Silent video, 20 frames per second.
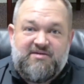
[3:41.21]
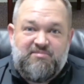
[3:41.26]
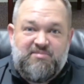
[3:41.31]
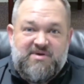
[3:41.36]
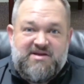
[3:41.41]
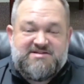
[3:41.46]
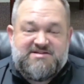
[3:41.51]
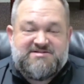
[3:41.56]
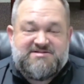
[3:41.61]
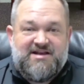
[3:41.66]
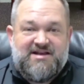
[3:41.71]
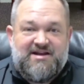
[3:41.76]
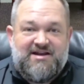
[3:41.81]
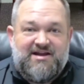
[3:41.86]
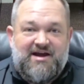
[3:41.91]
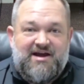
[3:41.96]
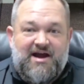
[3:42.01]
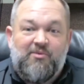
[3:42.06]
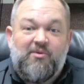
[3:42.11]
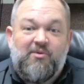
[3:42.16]
piece that
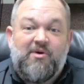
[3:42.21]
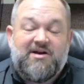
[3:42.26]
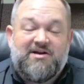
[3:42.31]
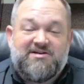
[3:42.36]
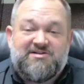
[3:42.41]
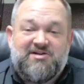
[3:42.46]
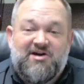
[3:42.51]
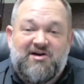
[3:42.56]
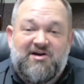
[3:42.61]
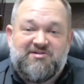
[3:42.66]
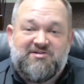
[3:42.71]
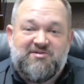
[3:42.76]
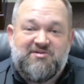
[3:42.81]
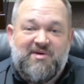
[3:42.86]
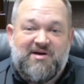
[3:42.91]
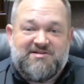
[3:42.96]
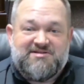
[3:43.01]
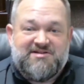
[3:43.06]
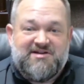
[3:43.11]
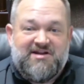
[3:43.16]
I wanted to talk to you
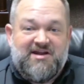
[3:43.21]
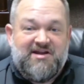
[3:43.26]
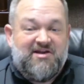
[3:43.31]
about today.